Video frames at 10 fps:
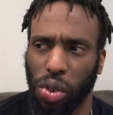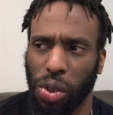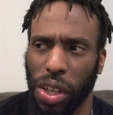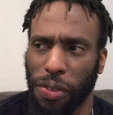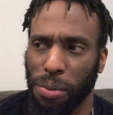to
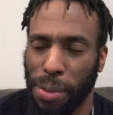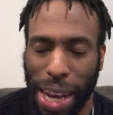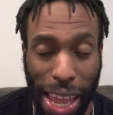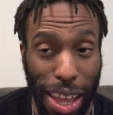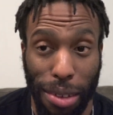give him a
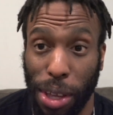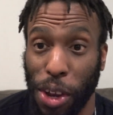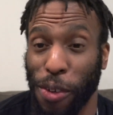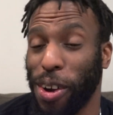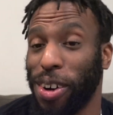name,
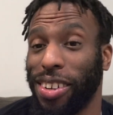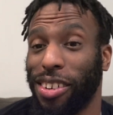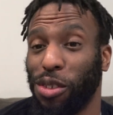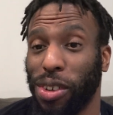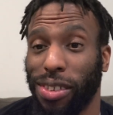Hiiro, and
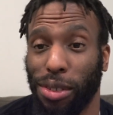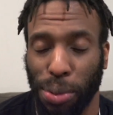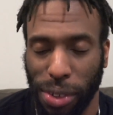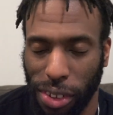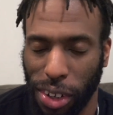she wants to
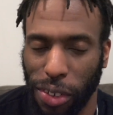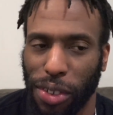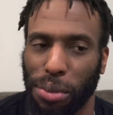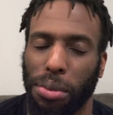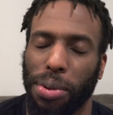preserve
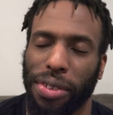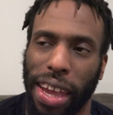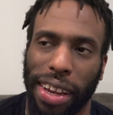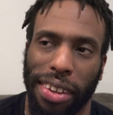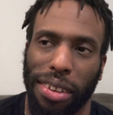him and
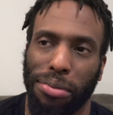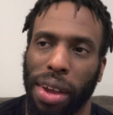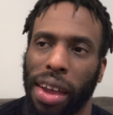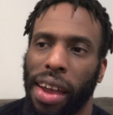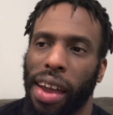protect him.
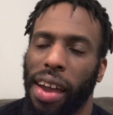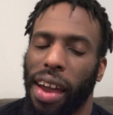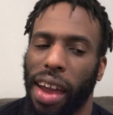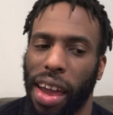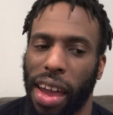
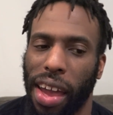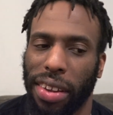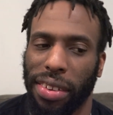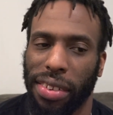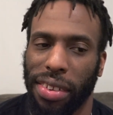
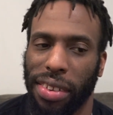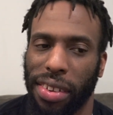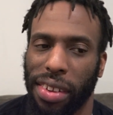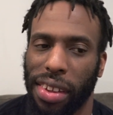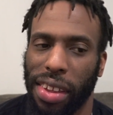And
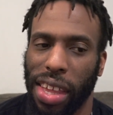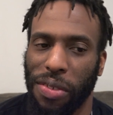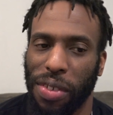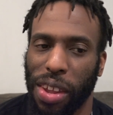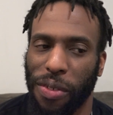
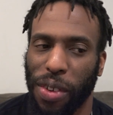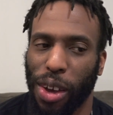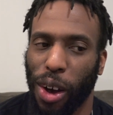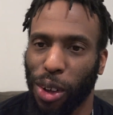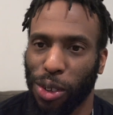even if it
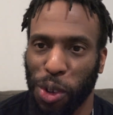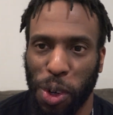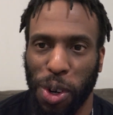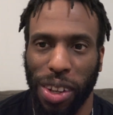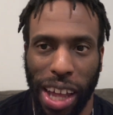costs
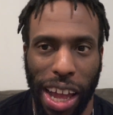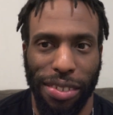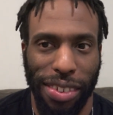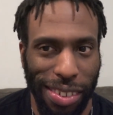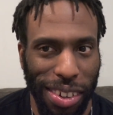her her life,
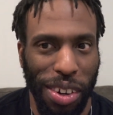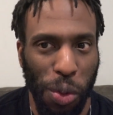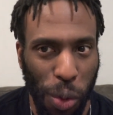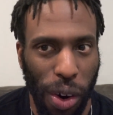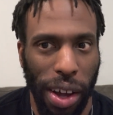she's going to
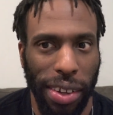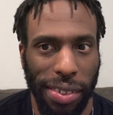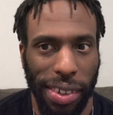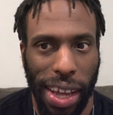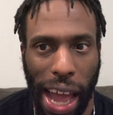want
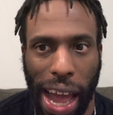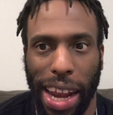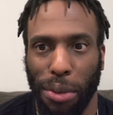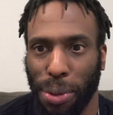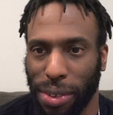to
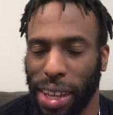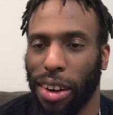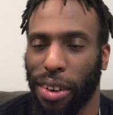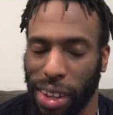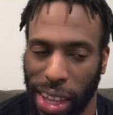guide and
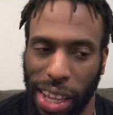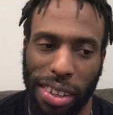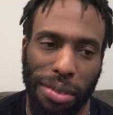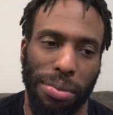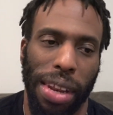protect her
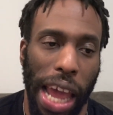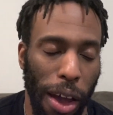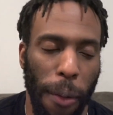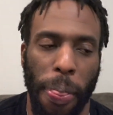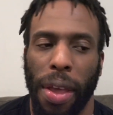kingdom. Now,